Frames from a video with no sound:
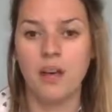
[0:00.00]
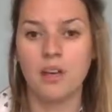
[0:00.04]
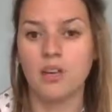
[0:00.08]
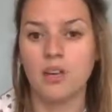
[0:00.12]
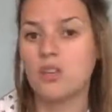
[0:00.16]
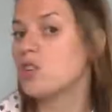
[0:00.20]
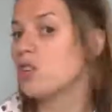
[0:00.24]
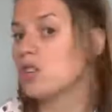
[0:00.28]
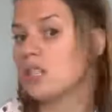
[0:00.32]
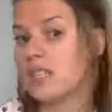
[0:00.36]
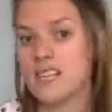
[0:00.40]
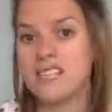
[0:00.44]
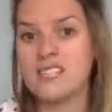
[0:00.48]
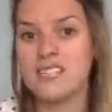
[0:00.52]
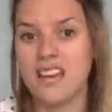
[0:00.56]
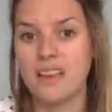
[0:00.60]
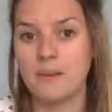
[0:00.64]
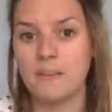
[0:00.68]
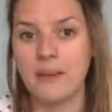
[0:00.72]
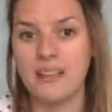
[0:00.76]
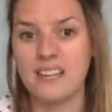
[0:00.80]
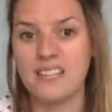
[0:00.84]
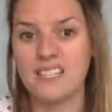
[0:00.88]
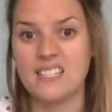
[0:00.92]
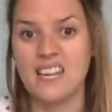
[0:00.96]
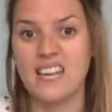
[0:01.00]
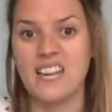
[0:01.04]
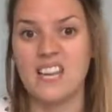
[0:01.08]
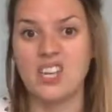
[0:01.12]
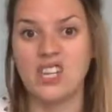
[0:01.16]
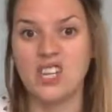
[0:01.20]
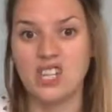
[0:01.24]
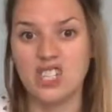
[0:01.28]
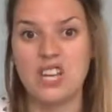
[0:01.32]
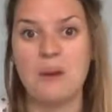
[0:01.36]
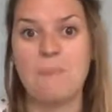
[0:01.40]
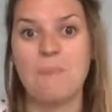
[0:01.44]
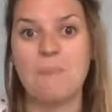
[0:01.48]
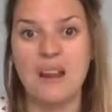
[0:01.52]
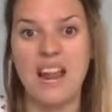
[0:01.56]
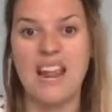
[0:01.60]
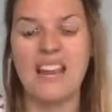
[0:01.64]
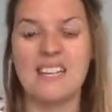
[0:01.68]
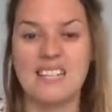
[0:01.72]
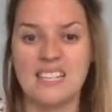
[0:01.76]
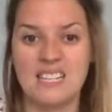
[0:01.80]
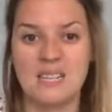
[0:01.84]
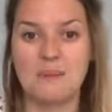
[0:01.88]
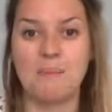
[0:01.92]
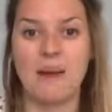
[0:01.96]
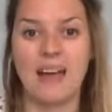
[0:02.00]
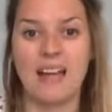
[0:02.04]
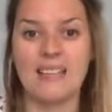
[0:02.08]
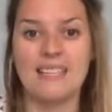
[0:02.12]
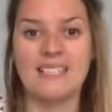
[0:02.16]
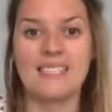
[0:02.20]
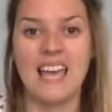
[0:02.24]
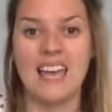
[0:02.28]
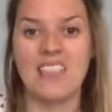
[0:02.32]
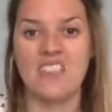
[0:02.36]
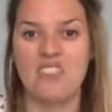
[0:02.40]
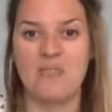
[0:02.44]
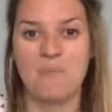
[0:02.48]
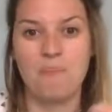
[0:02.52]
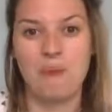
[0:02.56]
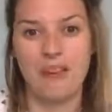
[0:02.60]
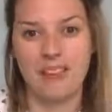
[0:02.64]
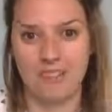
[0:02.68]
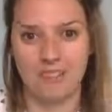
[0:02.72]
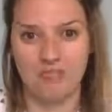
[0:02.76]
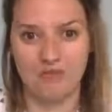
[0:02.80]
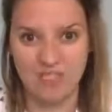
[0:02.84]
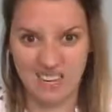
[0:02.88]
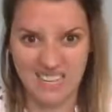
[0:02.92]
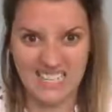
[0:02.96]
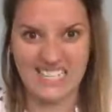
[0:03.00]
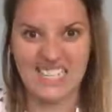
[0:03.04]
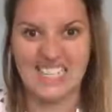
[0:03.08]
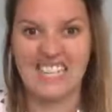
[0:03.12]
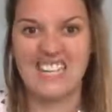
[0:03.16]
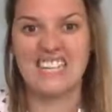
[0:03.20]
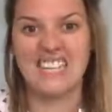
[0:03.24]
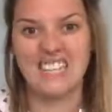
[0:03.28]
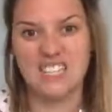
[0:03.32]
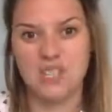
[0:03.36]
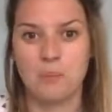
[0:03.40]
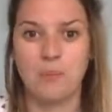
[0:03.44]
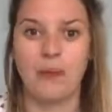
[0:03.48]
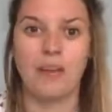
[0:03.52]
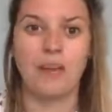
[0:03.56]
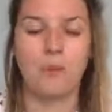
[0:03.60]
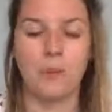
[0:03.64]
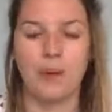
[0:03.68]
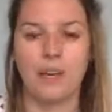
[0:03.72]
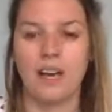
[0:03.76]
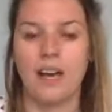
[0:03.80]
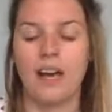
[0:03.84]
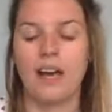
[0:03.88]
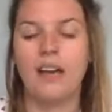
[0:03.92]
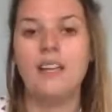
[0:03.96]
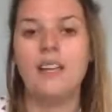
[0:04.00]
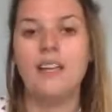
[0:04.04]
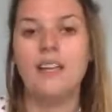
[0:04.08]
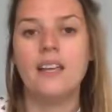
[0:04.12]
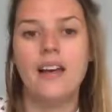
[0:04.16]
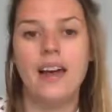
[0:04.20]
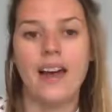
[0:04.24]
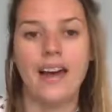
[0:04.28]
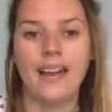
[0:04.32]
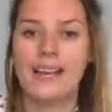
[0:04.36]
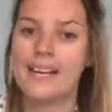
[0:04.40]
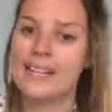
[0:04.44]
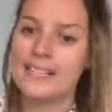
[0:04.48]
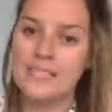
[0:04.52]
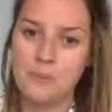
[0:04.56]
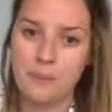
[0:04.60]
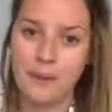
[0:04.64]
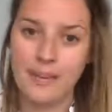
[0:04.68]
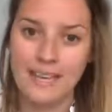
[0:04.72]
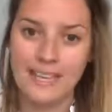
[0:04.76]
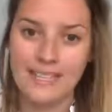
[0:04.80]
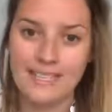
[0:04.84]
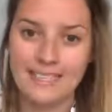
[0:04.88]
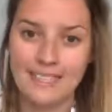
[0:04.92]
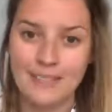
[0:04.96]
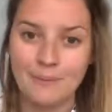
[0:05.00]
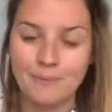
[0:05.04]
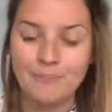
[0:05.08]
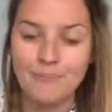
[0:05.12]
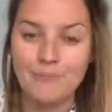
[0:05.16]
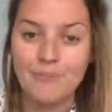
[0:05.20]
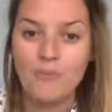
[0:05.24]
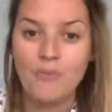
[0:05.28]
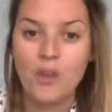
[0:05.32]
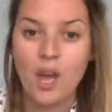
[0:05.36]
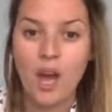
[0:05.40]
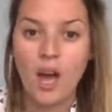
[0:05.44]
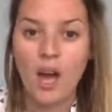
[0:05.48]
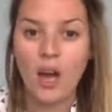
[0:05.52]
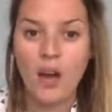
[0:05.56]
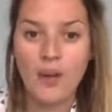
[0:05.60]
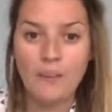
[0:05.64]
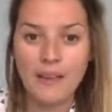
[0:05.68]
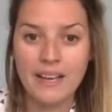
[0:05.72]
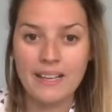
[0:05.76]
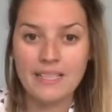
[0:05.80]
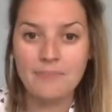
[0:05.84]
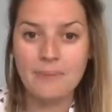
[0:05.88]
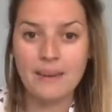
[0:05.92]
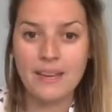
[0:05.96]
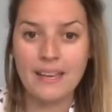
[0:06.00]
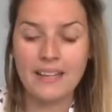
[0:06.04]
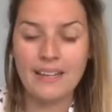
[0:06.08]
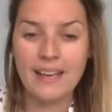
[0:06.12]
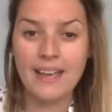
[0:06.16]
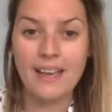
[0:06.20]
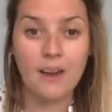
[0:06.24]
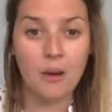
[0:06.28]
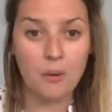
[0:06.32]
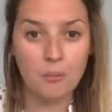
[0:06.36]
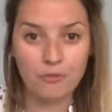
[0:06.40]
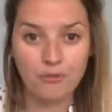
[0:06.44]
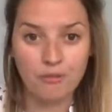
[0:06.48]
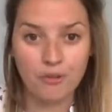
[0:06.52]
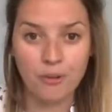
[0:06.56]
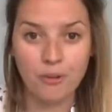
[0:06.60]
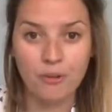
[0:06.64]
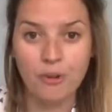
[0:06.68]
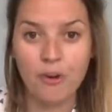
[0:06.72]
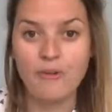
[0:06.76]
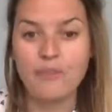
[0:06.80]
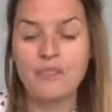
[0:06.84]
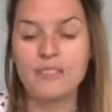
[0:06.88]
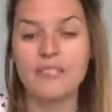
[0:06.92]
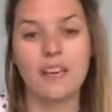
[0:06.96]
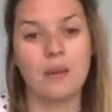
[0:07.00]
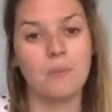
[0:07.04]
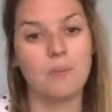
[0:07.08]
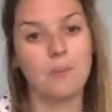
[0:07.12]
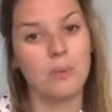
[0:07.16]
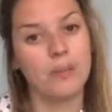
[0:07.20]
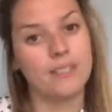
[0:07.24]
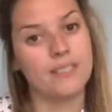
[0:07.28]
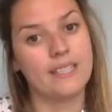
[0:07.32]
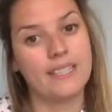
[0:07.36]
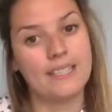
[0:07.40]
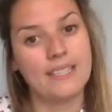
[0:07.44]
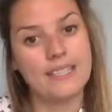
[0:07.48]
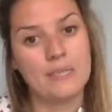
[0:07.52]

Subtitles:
good at segmenting, good at blending that together, and make reading a little bit quicker and a little bit easier. I hope that's been helpful. Obviously, I'm always here to